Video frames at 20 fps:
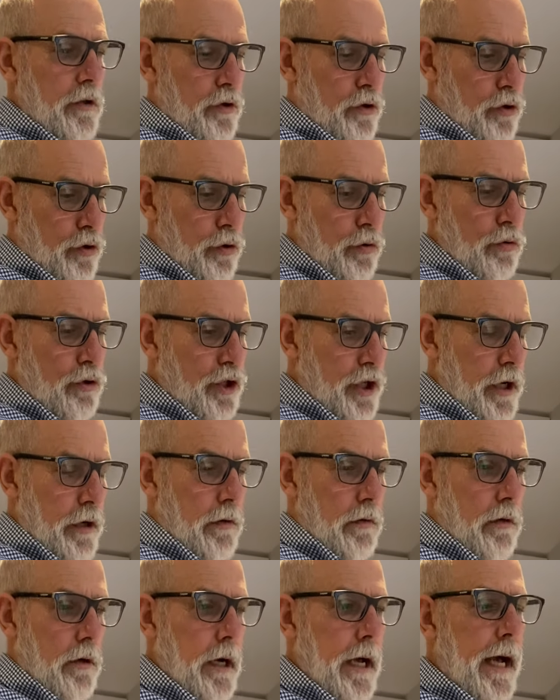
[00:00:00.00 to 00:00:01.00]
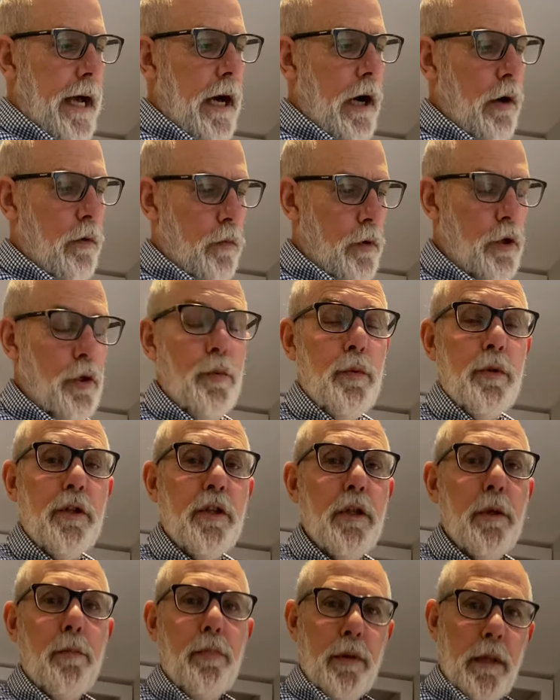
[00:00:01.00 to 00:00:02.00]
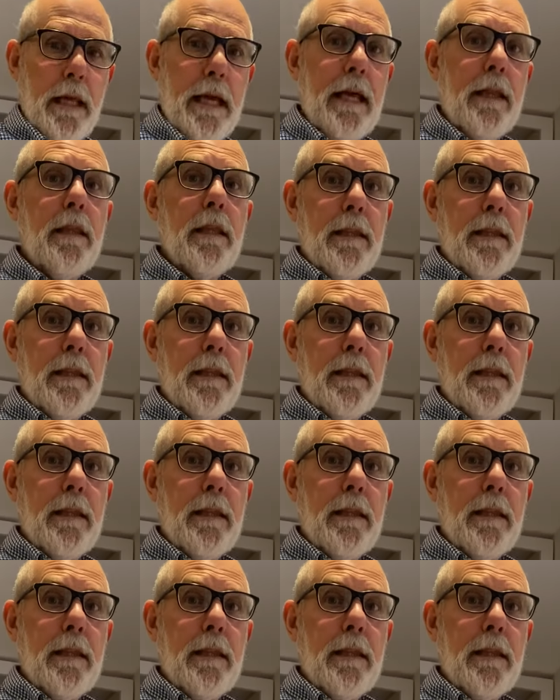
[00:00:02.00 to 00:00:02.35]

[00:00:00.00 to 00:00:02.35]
to General Howe, which was the plan